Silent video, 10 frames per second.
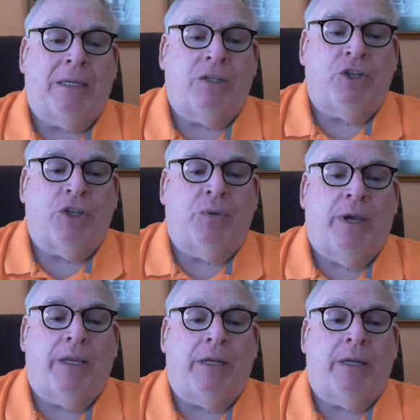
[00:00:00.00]
that she
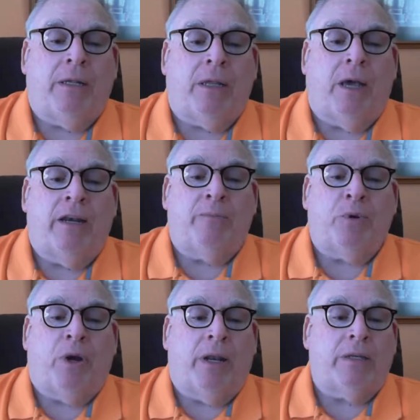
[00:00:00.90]
created a line of
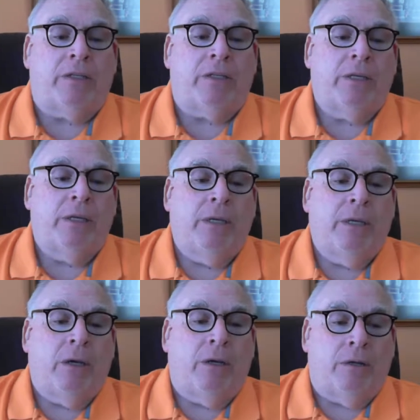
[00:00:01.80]
products.
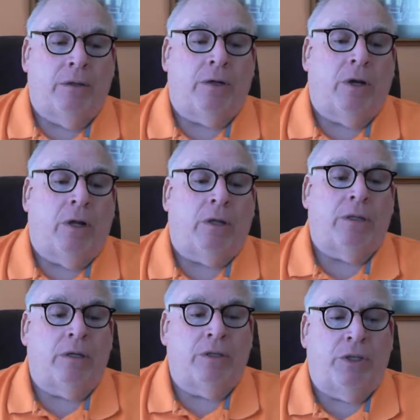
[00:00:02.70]
They're
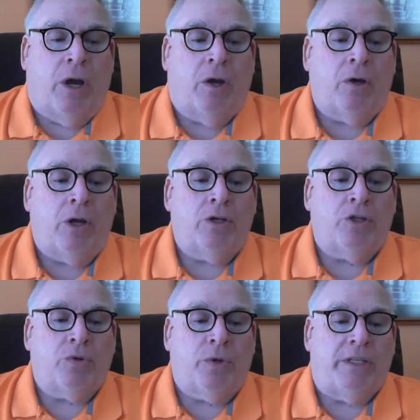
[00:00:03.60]
called dog
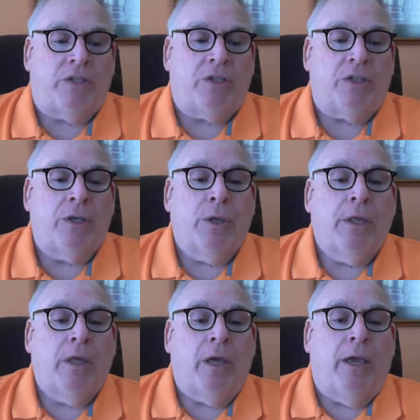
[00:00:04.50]
treats.
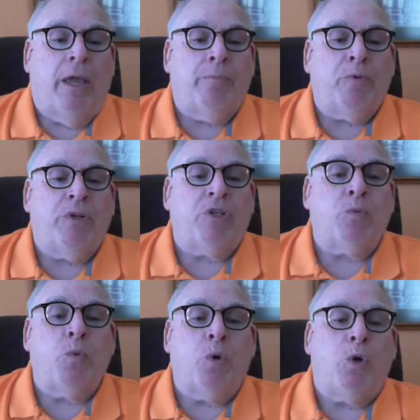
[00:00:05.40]
Empress
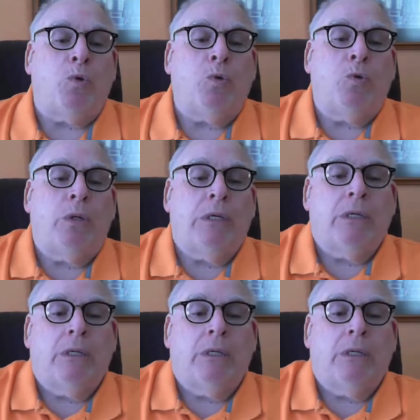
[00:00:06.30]
Wu,